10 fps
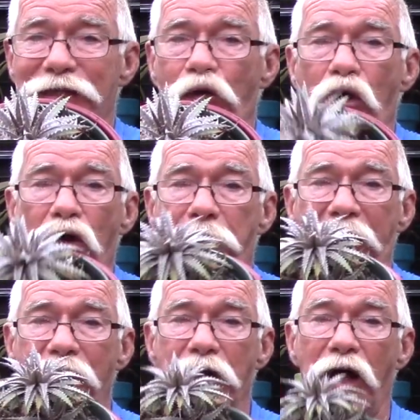There are
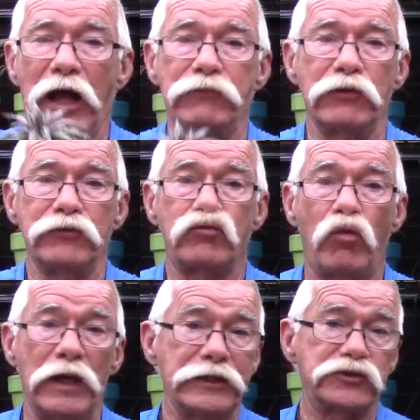about
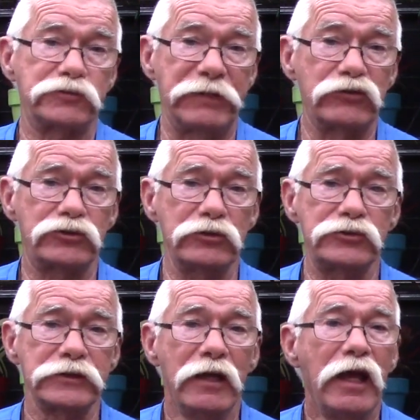120
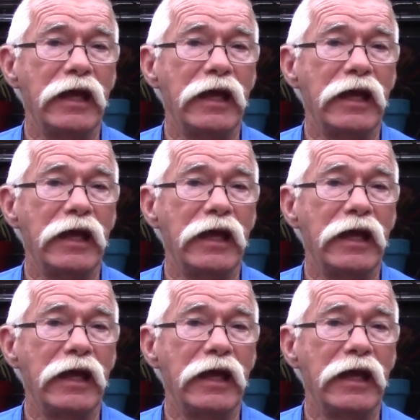species,